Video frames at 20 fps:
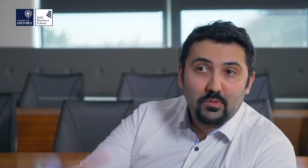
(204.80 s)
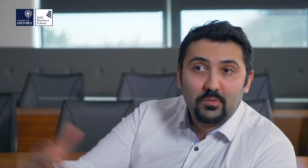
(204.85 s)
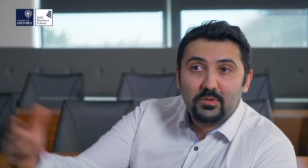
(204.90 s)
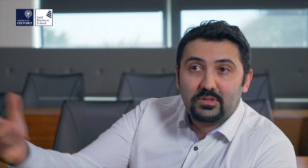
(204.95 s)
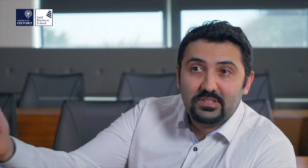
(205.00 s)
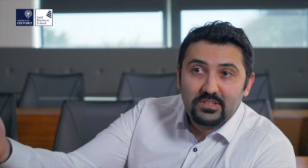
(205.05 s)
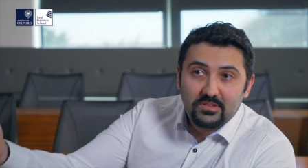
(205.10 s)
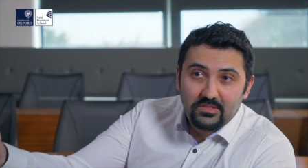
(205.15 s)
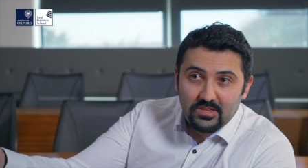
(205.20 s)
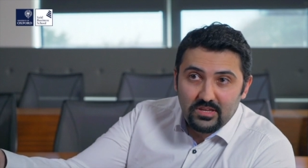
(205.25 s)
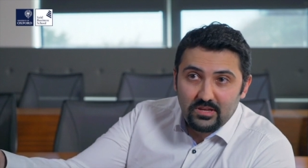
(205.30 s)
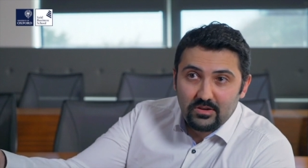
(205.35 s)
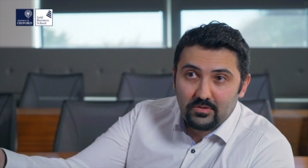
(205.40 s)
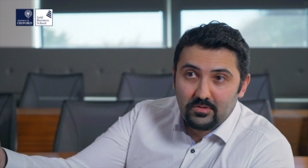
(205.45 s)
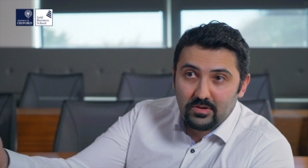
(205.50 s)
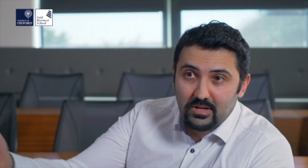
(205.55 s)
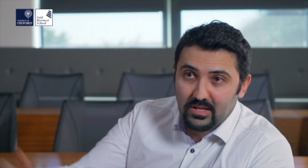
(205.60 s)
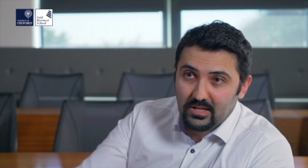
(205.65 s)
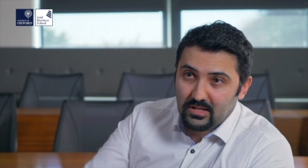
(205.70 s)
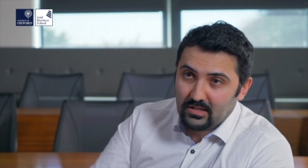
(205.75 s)
probability
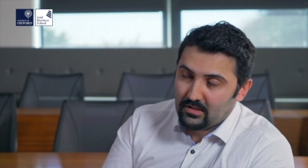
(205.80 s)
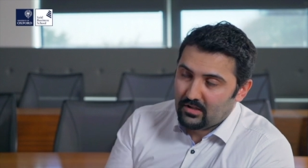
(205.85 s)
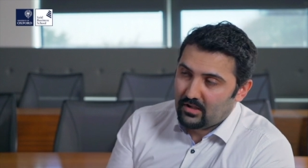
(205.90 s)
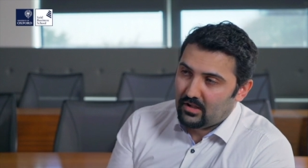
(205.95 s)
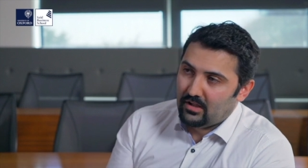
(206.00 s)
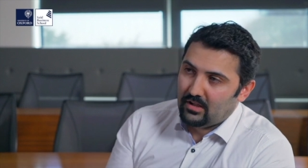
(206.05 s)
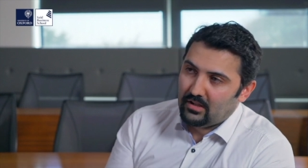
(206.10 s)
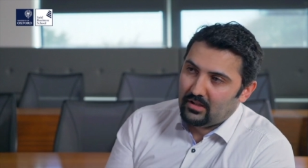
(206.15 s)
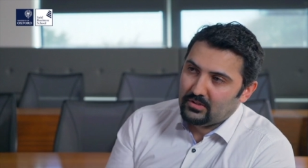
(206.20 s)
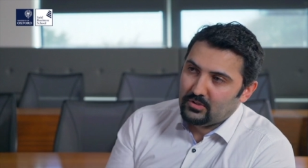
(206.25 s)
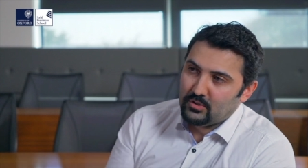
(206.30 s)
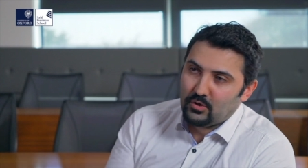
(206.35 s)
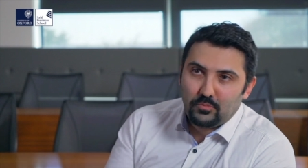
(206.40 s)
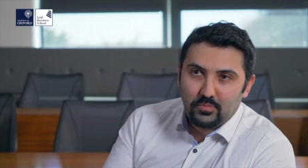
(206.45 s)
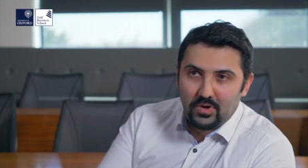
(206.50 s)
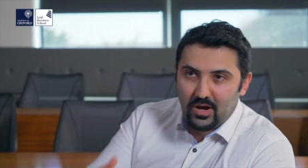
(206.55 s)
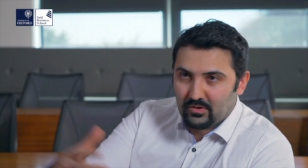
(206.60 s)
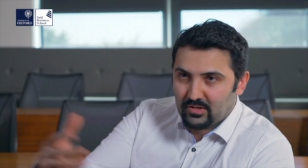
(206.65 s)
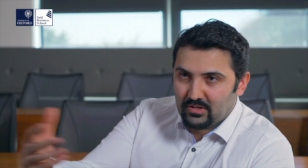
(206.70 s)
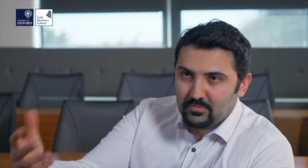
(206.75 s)
theory, uh, you know,
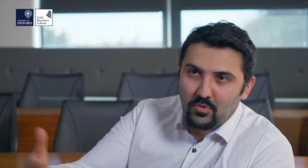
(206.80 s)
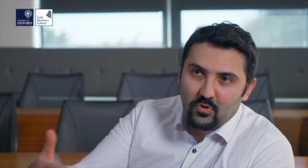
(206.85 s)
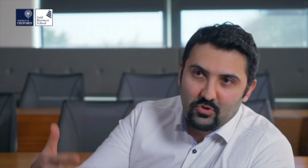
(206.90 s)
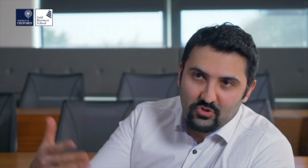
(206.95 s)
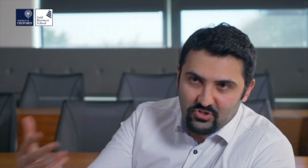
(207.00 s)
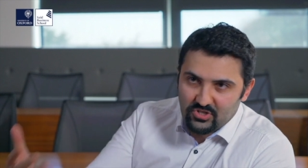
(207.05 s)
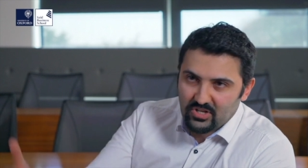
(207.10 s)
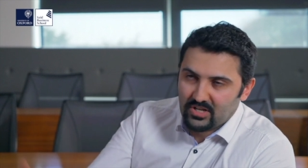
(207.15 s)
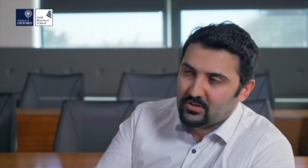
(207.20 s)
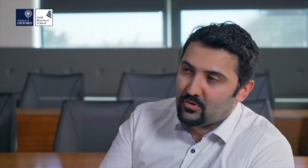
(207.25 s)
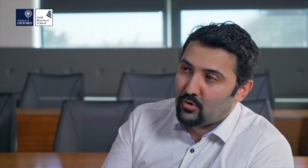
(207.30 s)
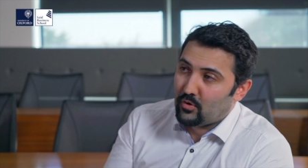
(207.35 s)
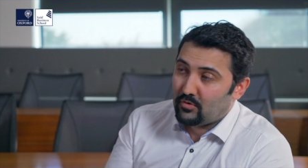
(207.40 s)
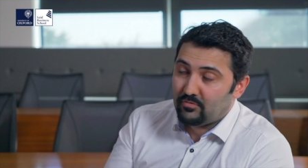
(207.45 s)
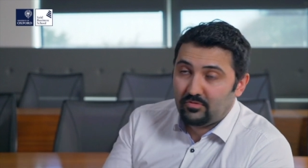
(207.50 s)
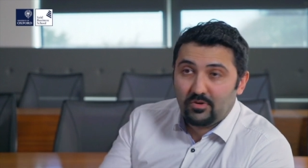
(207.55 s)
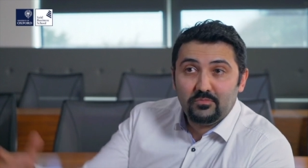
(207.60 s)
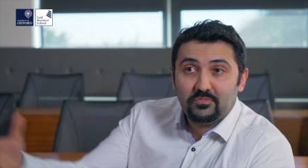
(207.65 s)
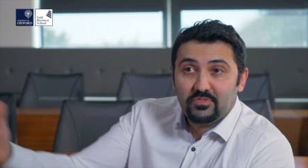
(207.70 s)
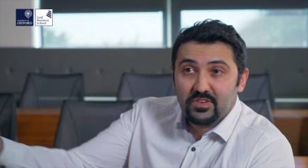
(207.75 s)
Brownian motion, or
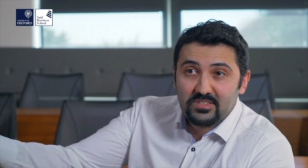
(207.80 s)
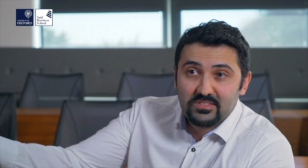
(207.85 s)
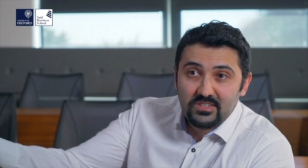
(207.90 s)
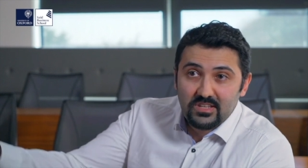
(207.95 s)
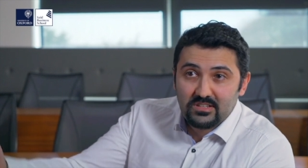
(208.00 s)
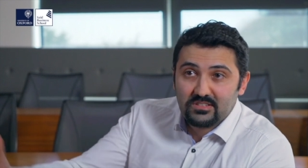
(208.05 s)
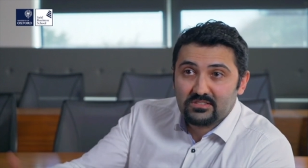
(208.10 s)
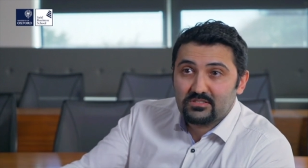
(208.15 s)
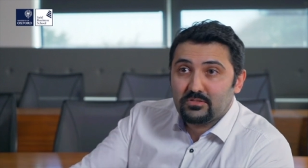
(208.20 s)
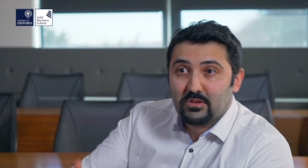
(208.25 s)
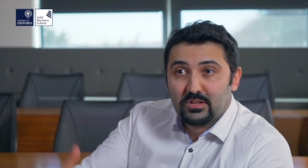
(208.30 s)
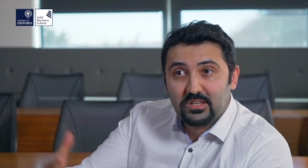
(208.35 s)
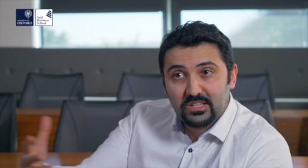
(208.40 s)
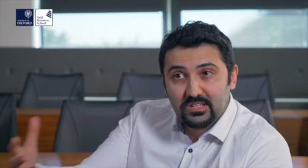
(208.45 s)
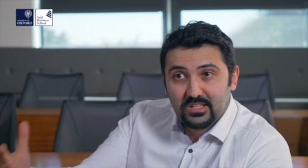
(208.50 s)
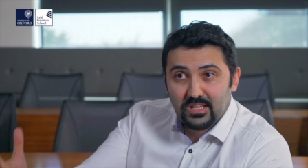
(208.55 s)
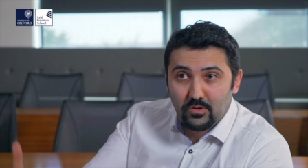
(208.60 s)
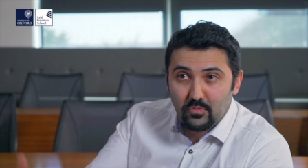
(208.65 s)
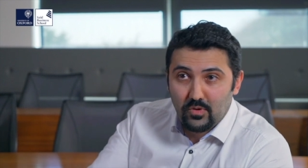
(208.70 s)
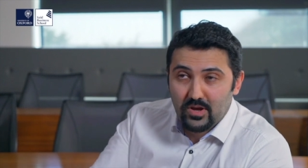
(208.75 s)
from physics, the
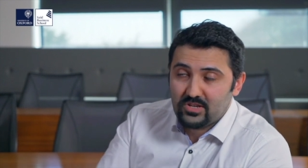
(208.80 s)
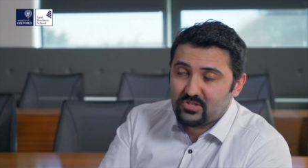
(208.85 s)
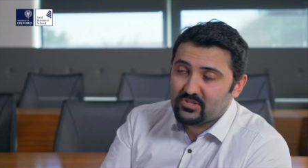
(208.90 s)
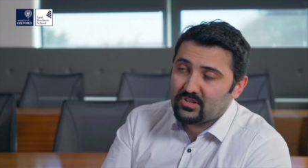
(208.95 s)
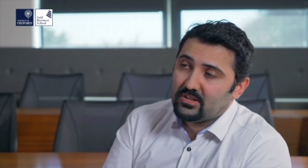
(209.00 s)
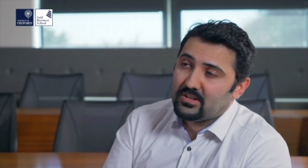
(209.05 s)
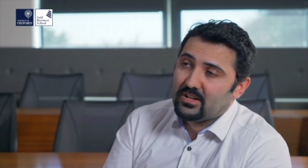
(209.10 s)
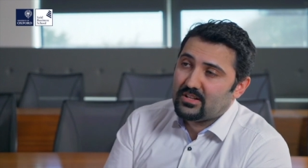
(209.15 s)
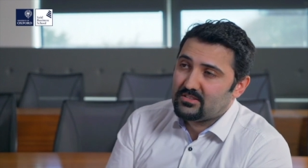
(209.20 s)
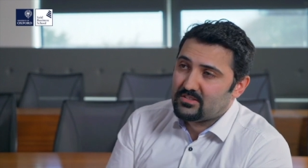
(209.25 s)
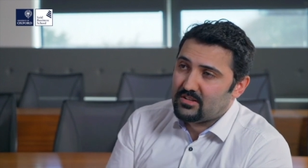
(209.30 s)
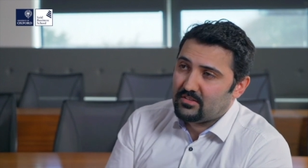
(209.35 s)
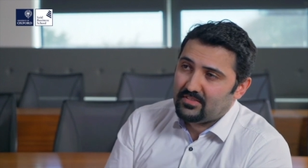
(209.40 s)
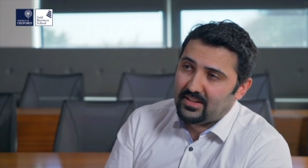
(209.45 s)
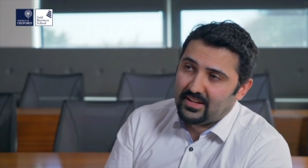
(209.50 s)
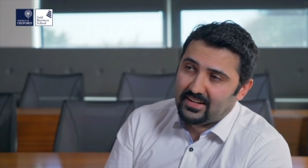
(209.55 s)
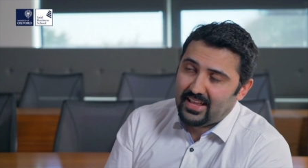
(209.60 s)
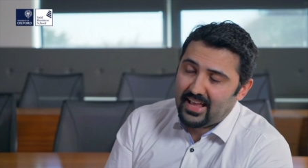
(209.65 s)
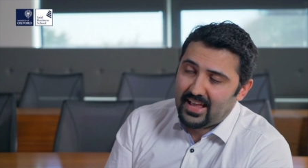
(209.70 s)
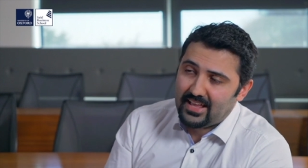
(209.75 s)
heat equation and stuff
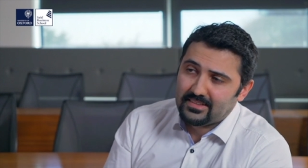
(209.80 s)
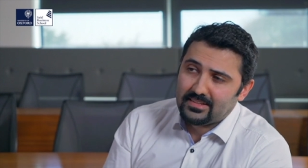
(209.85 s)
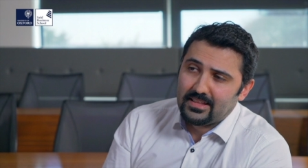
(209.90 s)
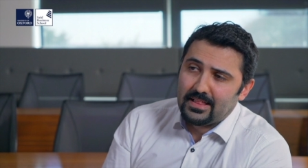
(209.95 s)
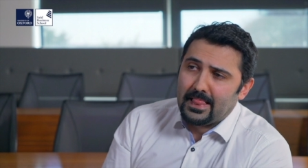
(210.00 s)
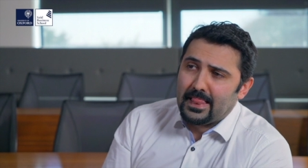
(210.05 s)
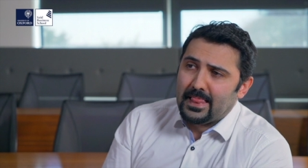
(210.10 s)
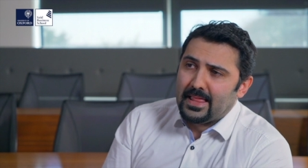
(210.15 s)
like that.